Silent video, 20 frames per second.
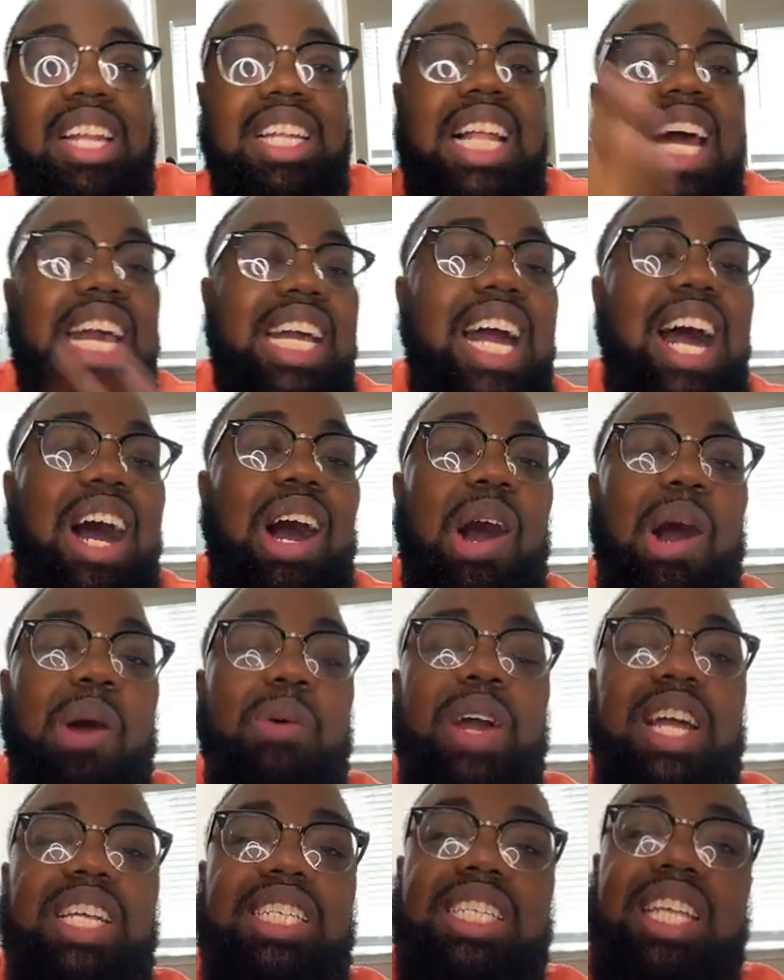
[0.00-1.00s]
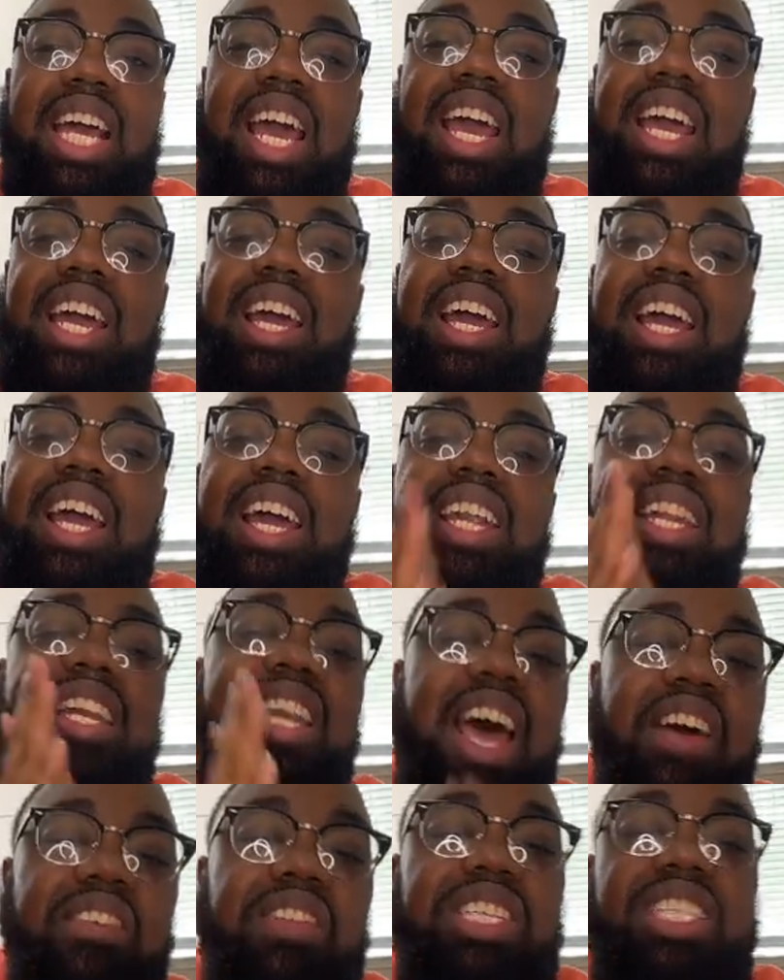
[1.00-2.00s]
Like I always say,
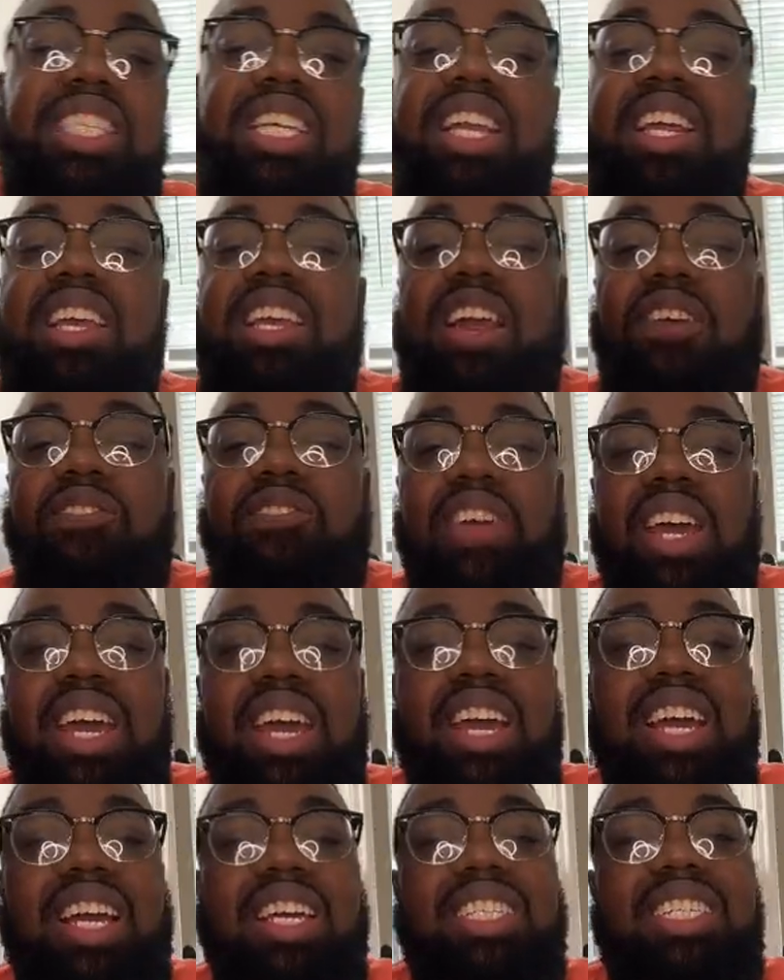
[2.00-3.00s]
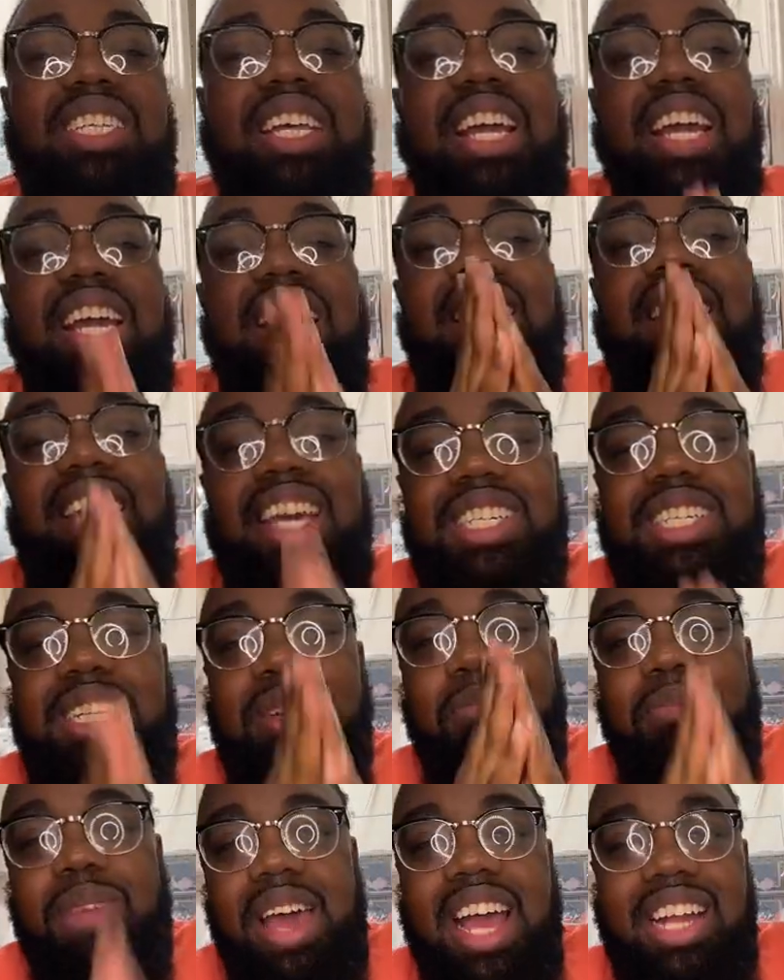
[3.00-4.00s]
never sit in your fears. Get
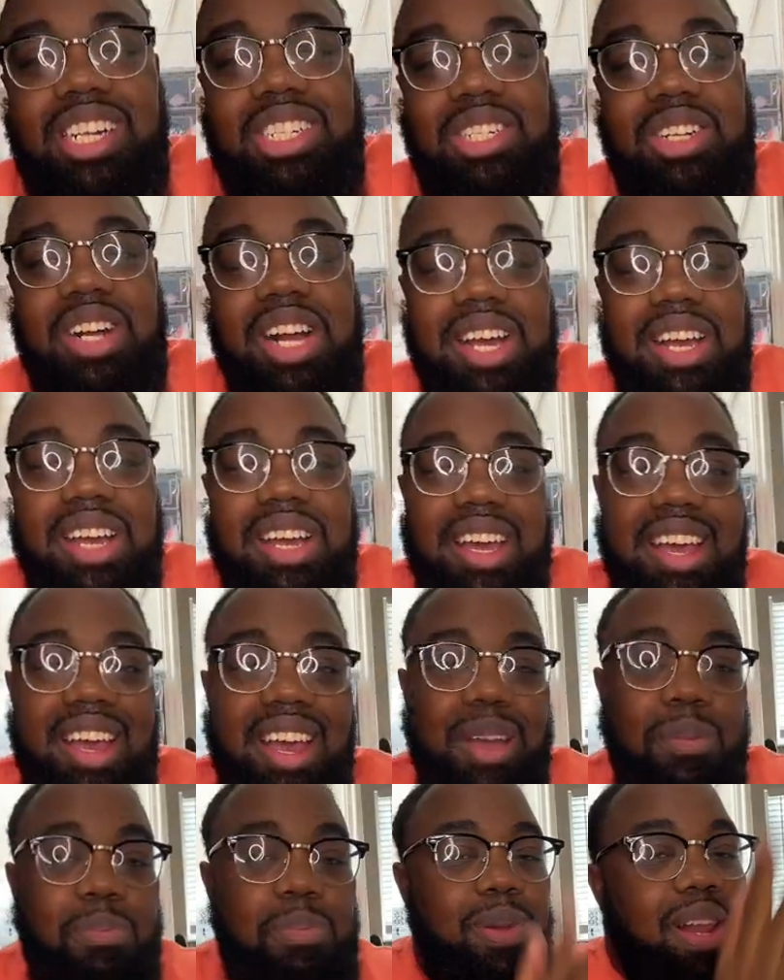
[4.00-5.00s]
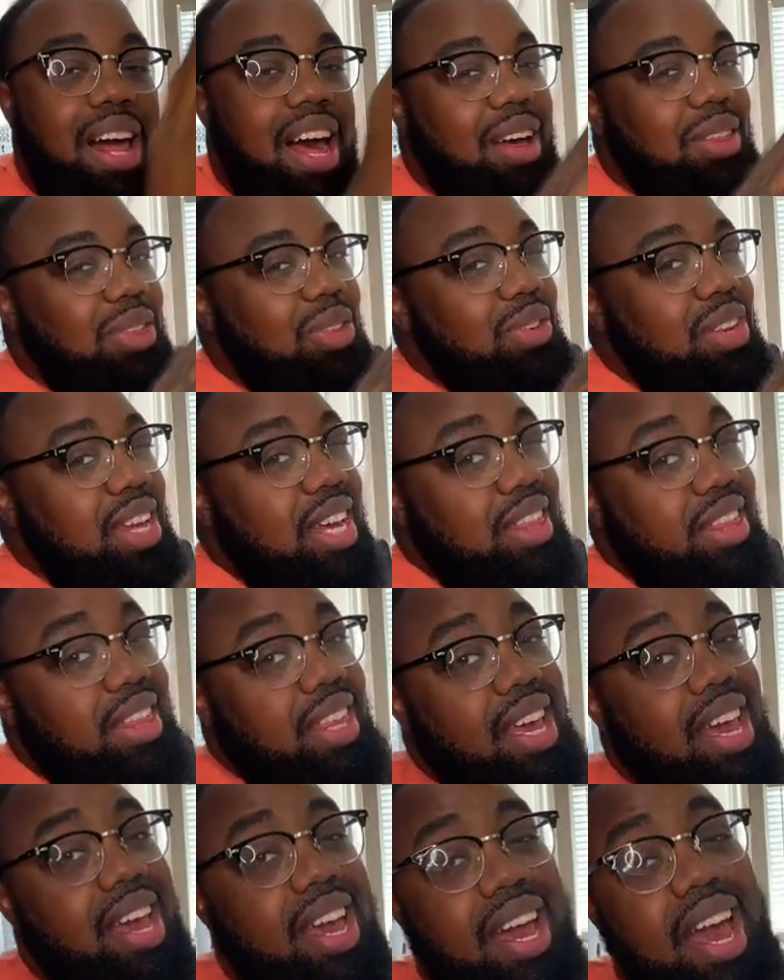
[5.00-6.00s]
your Mack truck and plow through that
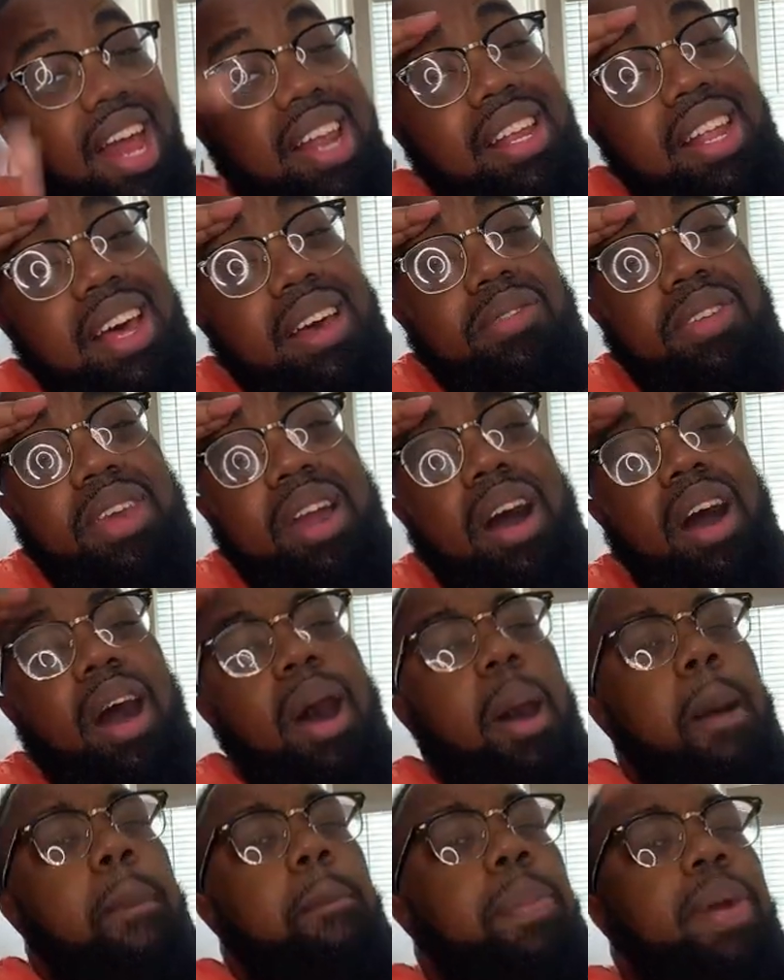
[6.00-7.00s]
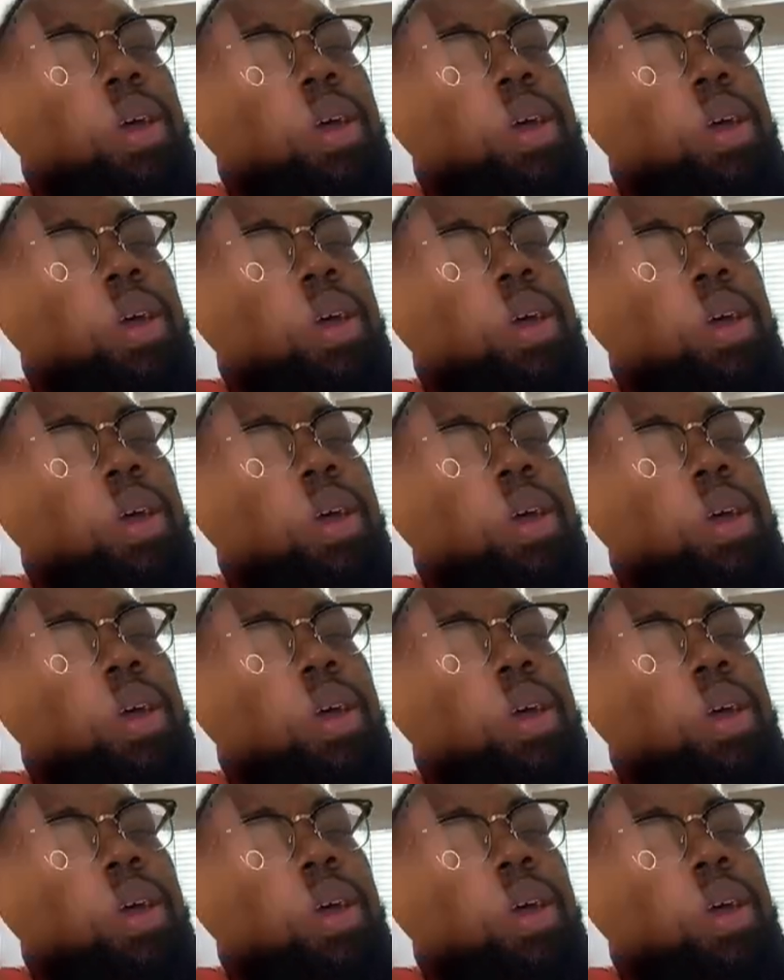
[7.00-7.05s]
thing. I love y'all.